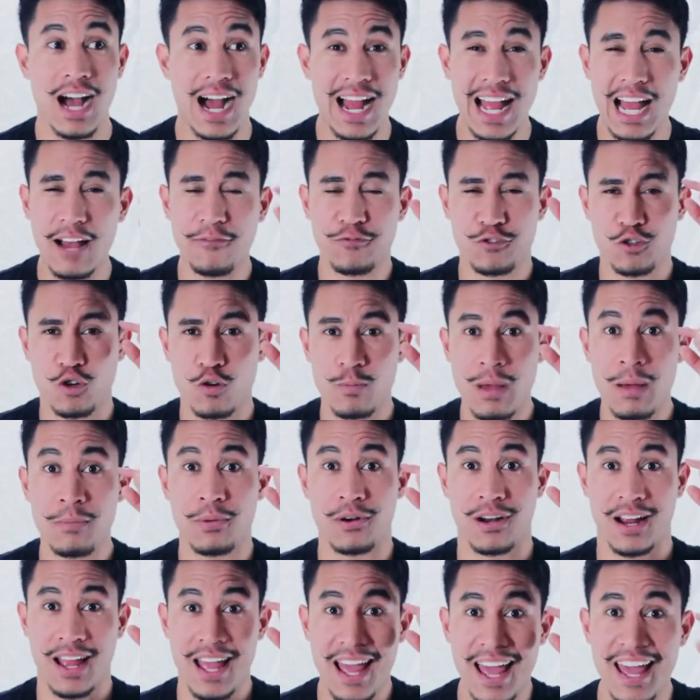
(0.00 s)
I have to
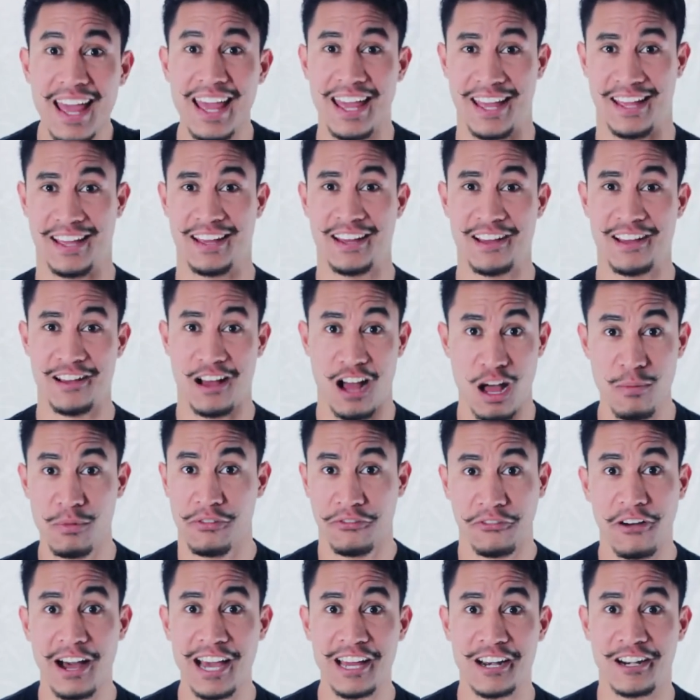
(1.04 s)
remember, hey, I'm a
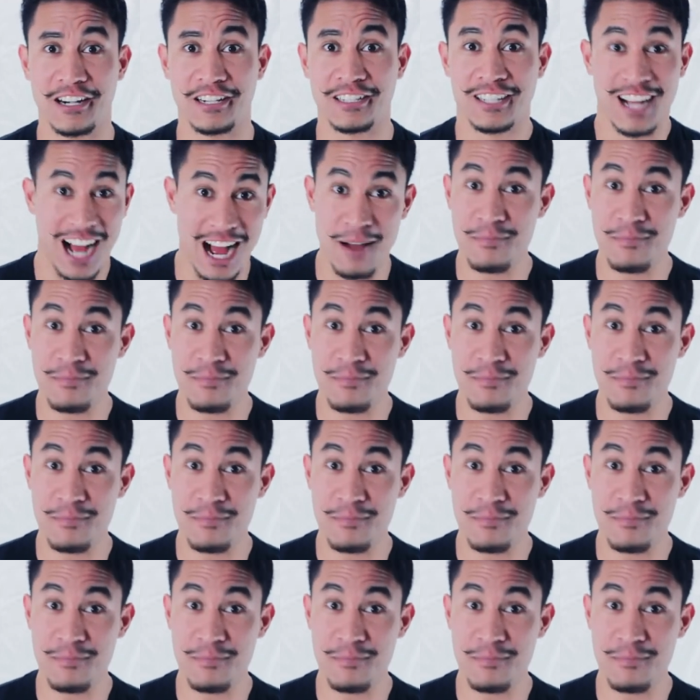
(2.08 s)
fighter.